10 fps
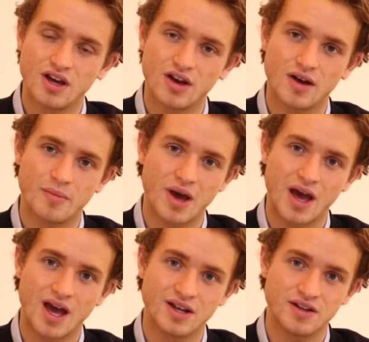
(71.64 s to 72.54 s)

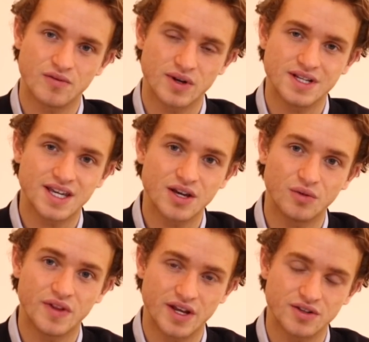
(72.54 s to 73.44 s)
And it really
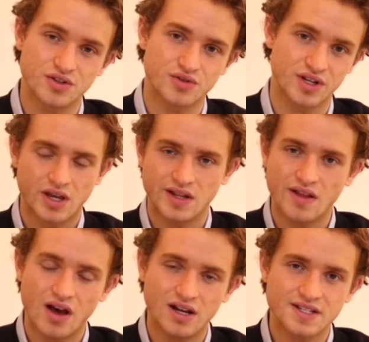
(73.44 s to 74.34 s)
killed the industry. In
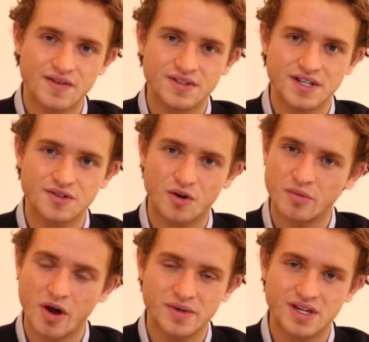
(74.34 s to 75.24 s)
the early 70s,
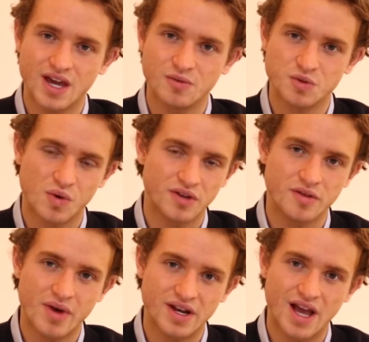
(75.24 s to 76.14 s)
Audemars Piguet was one of
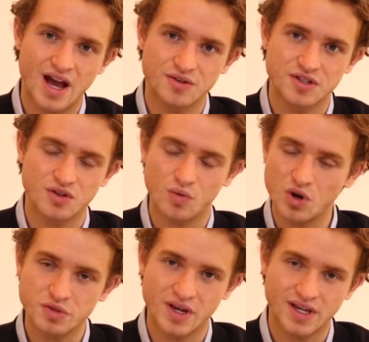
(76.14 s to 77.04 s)
the many houses or
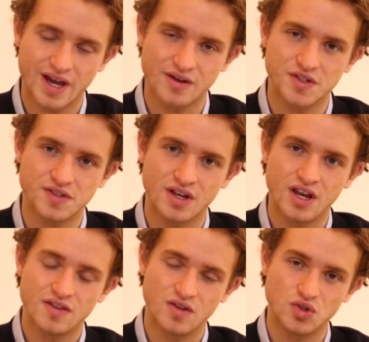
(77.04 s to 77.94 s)
watchmaking houses
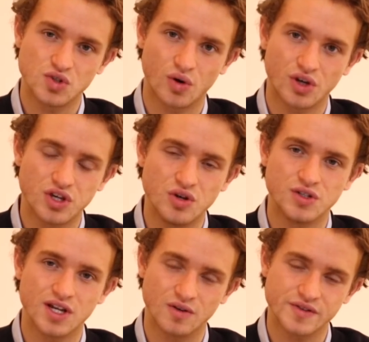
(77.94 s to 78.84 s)
that saw a
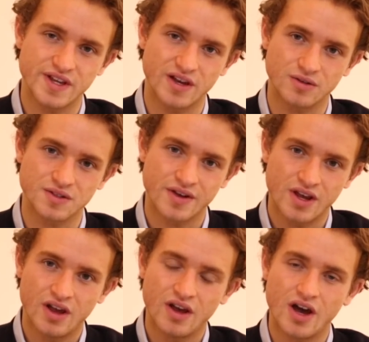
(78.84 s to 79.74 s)
huge hit on sales.
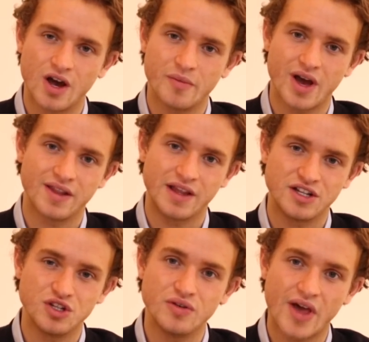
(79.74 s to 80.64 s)
And they
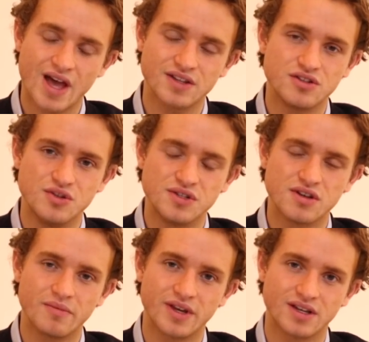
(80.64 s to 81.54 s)
knew they had to do
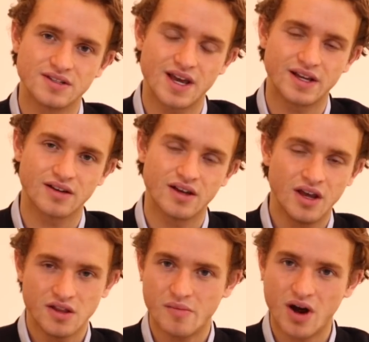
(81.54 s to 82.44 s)
something and take
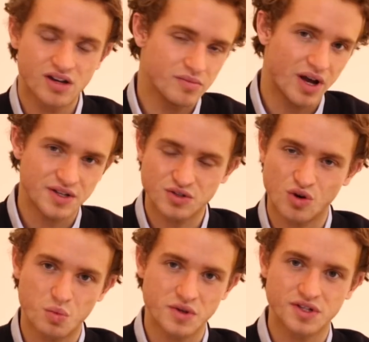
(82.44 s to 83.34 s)
the market by
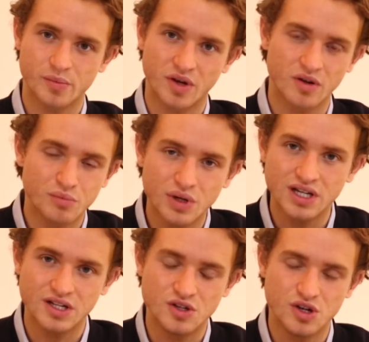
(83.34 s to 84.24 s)
storm with something
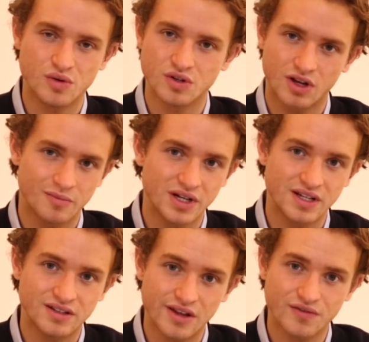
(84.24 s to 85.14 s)
completely new and
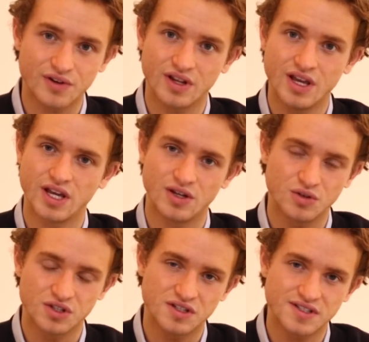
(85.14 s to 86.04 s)
completely different in
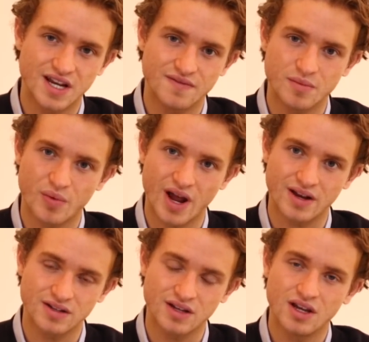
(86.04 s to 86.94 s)
order to save the
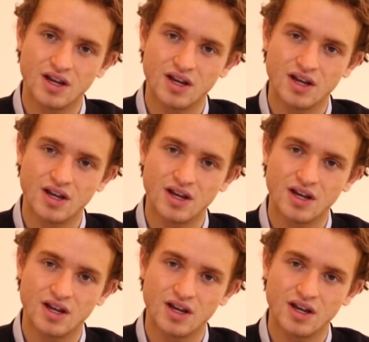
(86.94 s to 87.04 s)
brand.